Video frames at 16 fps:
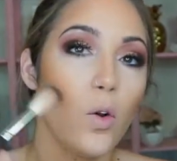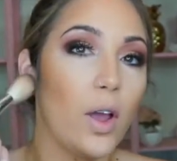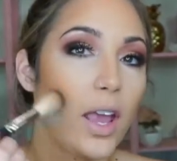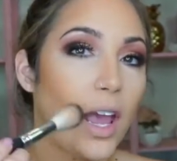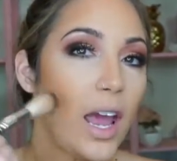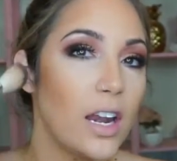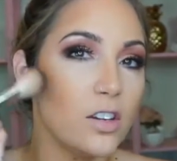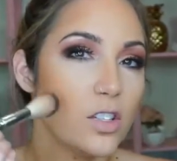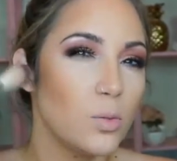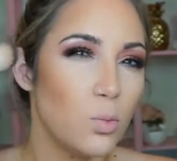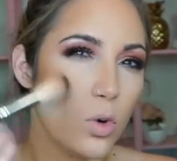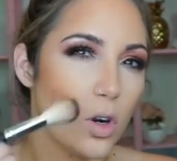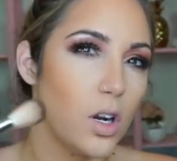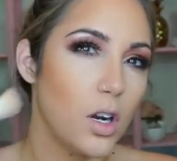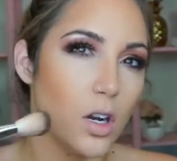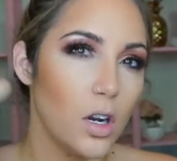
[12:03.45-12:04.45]
I kind of just
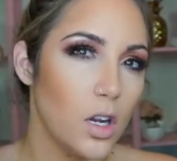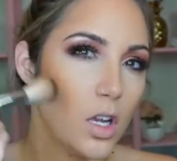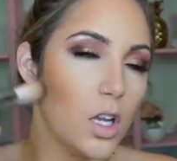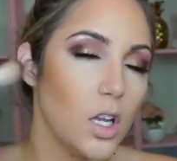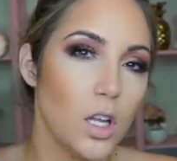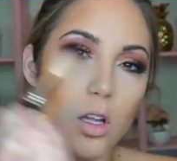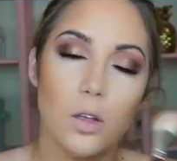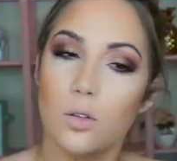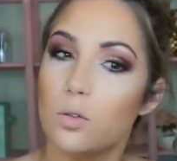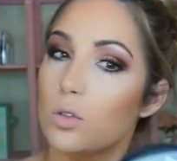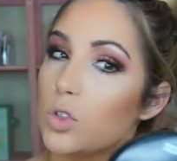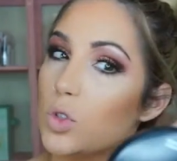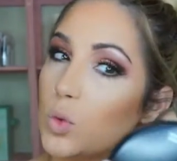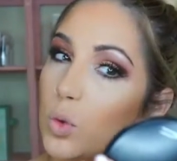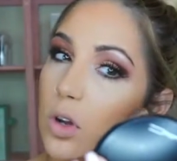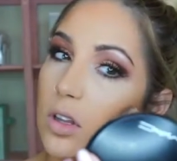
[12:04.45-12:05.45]
more
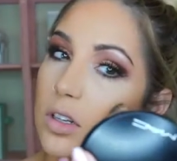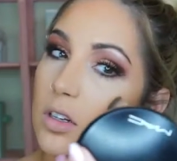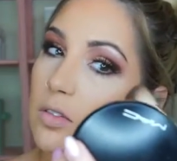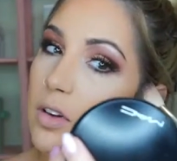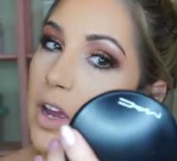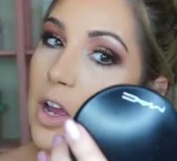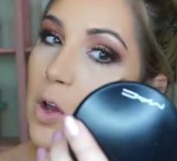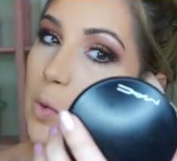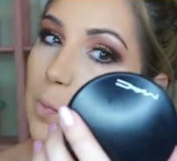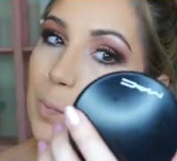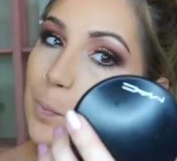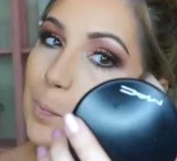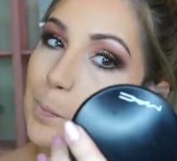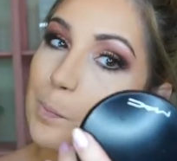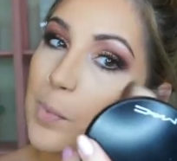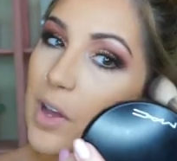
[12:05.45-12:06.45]
swirl it around,
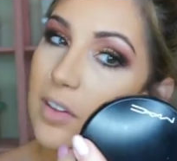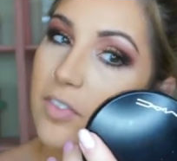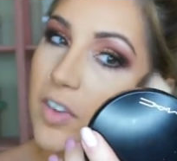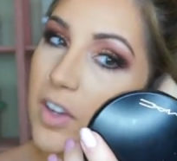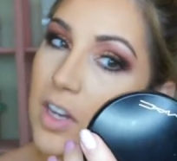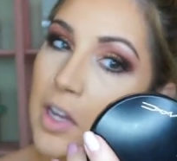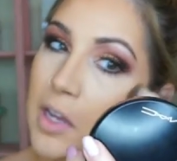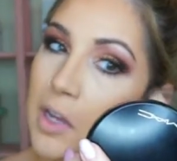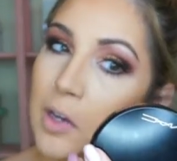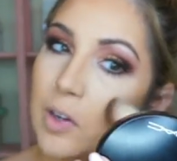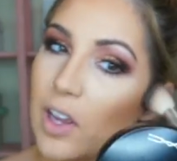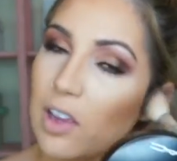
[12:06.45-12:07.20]
buff it in.